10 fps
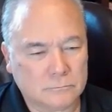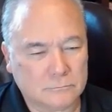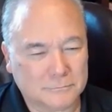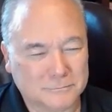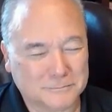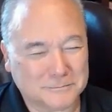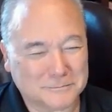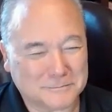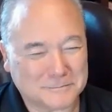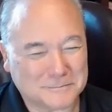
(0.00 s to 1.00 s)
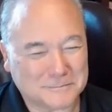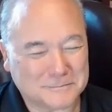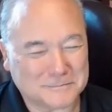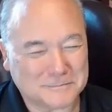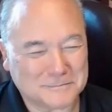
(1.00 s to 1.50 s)

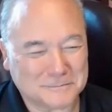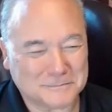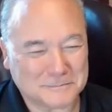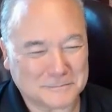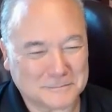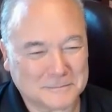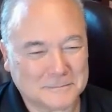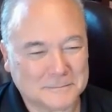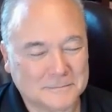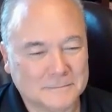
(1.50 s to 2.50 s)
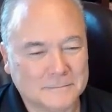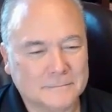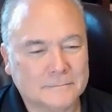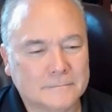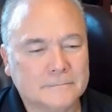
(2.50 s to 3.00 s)

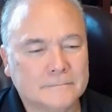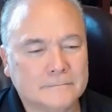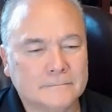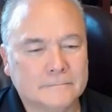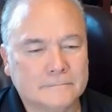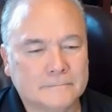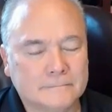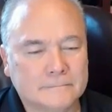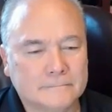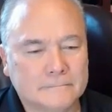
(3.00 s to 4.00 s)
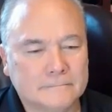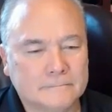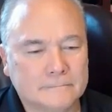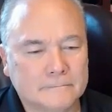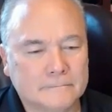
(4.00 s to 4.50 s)

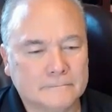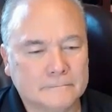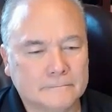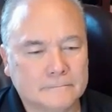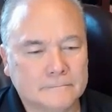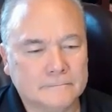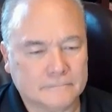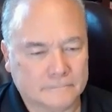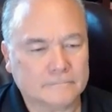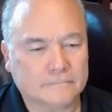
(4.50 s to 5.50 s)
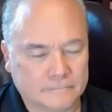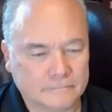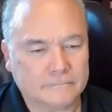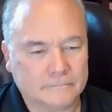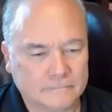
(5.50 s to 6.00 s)

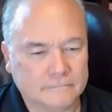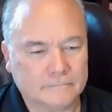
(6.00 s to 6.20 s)
[no speech]